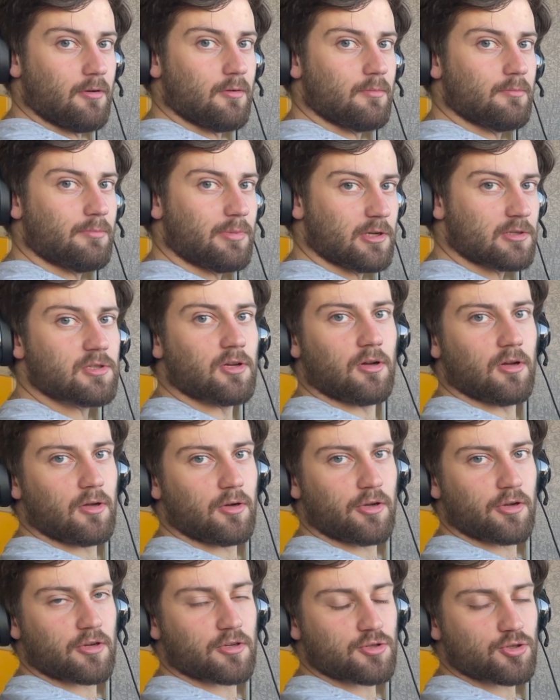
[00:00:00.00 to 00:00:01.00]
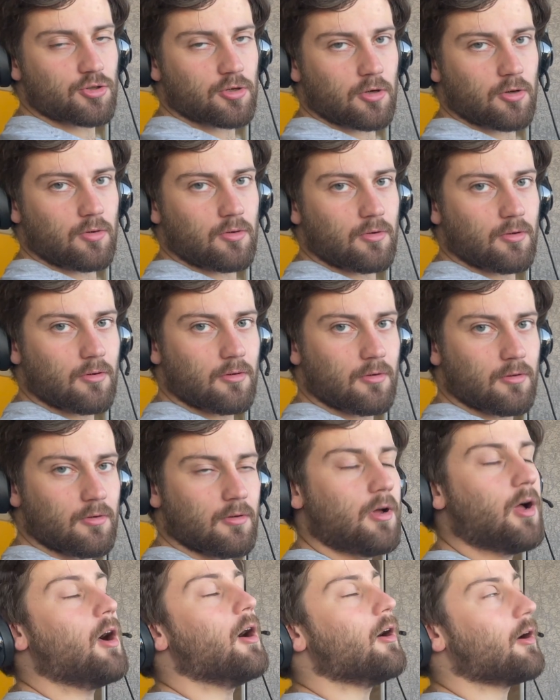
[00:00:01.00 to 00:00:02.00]
But it's all under control?
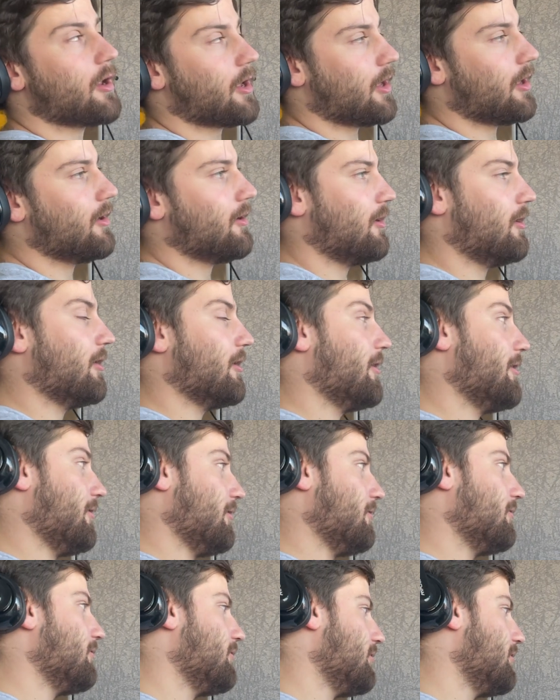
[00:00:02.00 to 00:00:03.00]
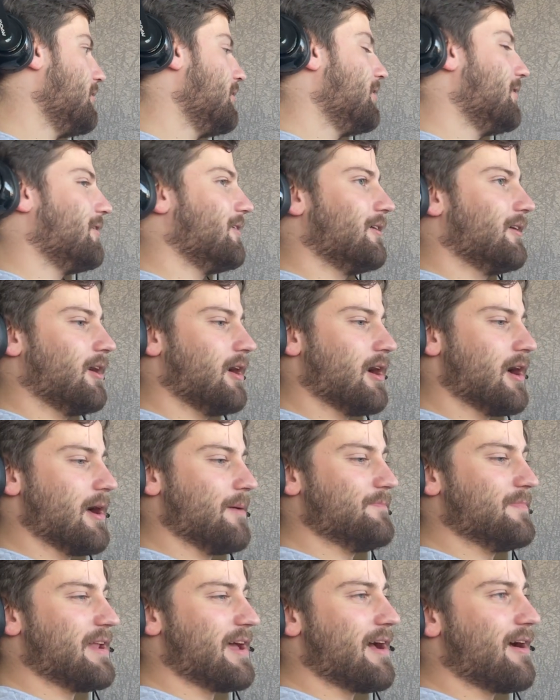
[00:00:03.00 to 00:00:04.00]
Okay, alright.
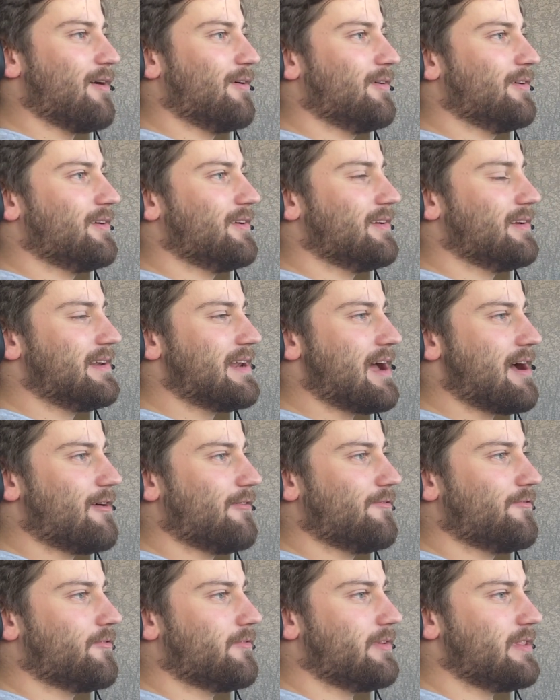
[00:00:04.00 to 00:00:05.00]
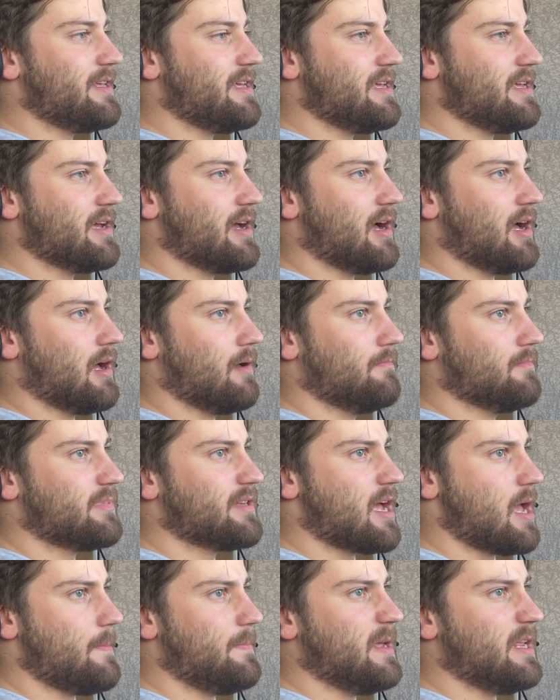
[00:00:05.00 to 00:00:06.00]
Now for the
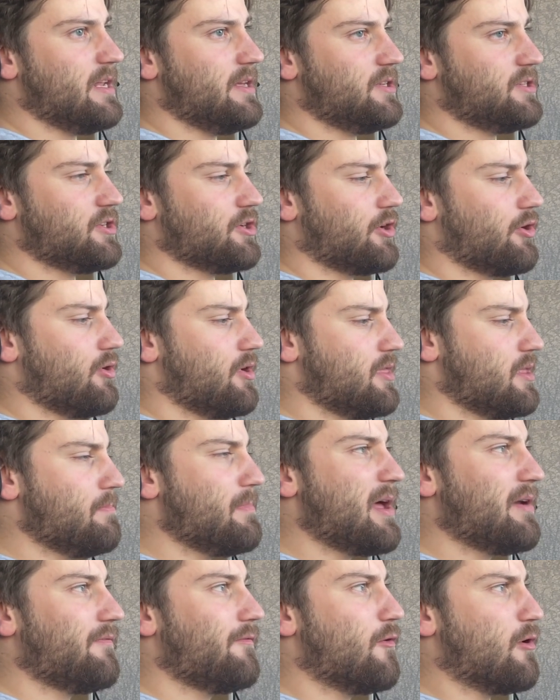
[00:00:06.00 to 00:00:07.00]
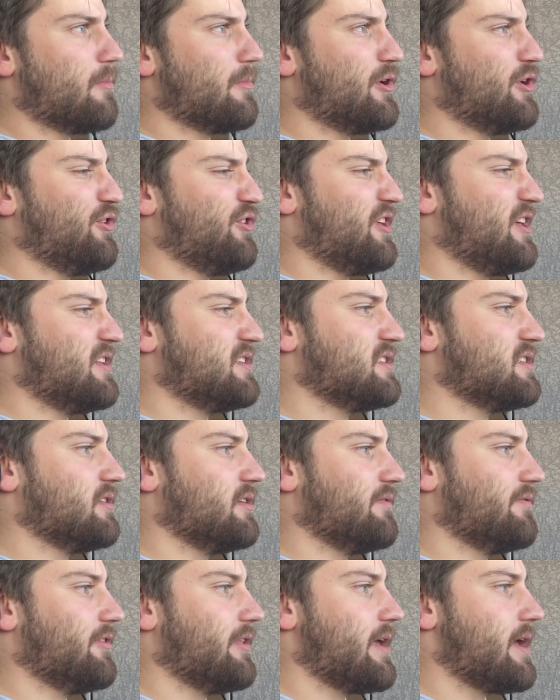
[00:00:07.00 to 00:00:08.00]
diabetes, are you on the metformin or the
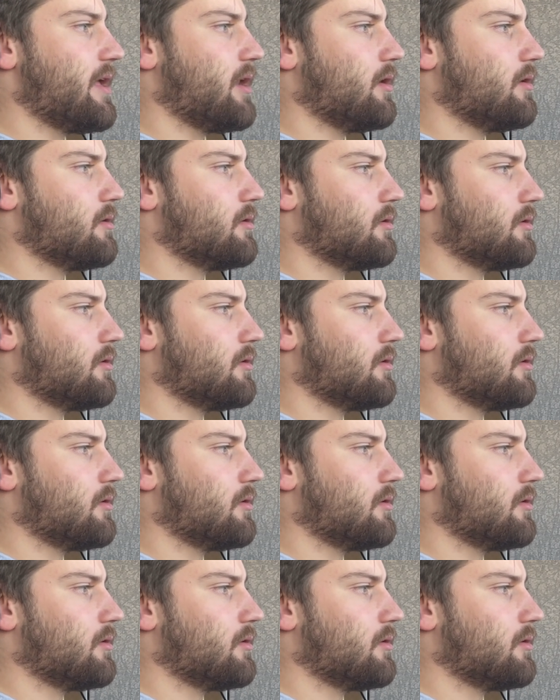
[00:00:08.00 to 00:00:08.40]
insulin for that?